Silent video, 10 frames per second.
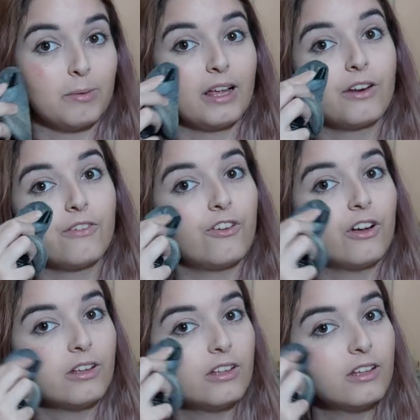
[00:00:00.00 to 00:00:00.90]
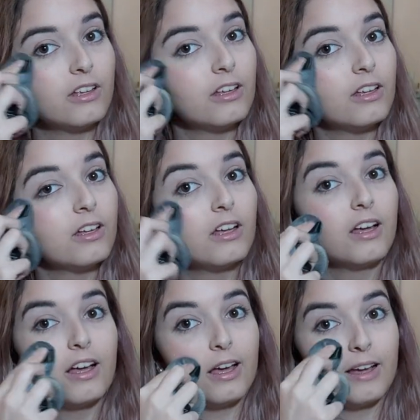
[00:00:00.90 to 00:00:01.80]
Blendiful
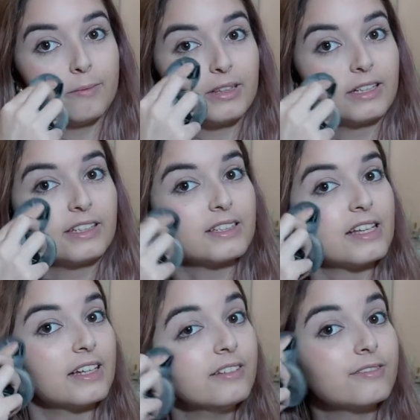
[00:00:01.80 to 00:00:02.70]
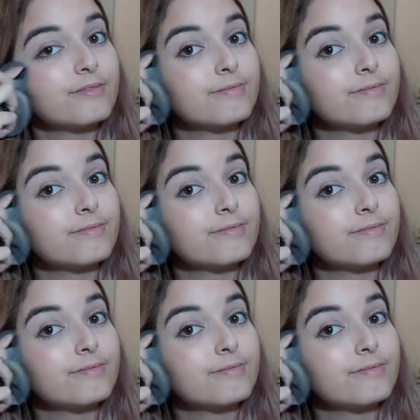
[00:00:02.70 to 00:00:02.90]
and blend this in.